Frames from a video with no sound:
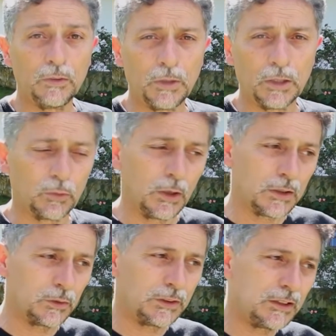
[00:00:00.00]
It's good
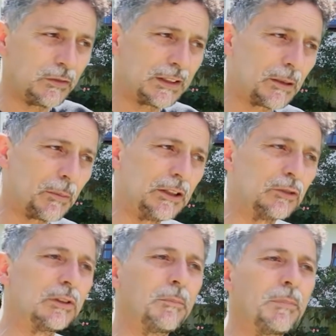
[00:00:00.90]
to know.
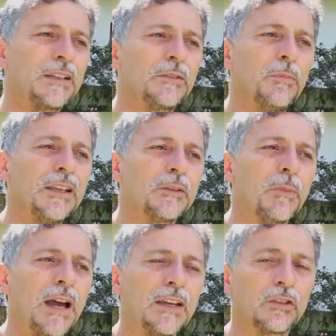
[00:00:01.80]
If you are
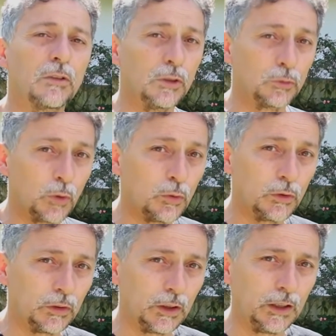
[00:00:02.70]
working with your
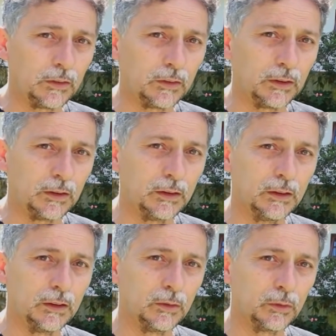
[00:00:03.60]
consciousness on the lowest
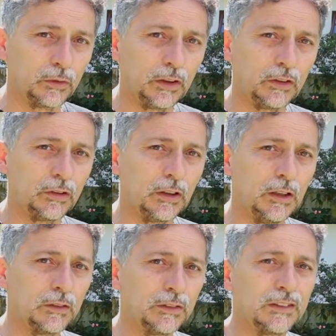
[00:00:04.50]
part, it
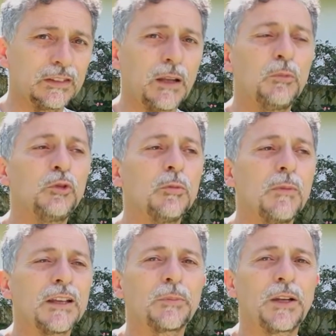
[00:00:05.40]
means you are much
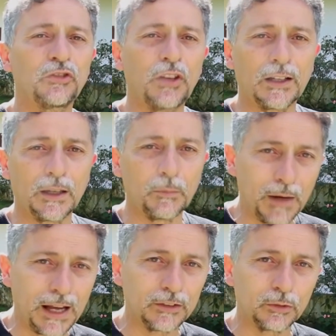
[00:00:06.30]
more in the root
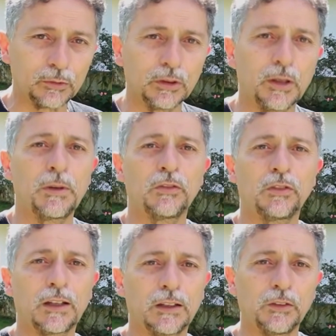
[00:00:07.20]
chakra than the
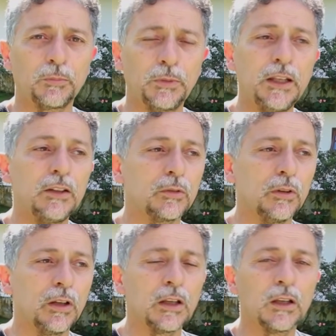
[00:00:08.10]
sacral. You will
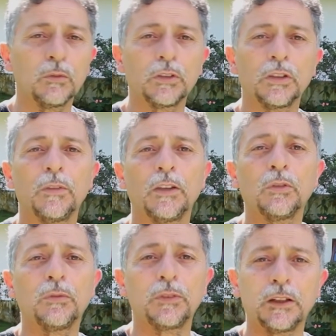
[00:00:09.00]
suffer the
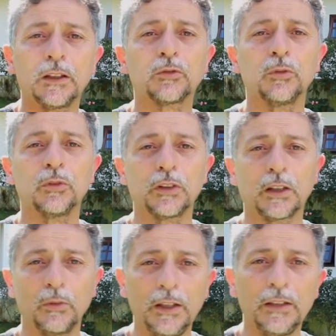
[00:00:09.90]
consequences of this energy
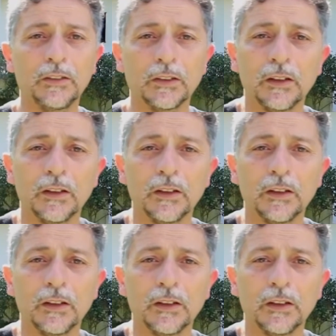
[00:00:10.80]
level.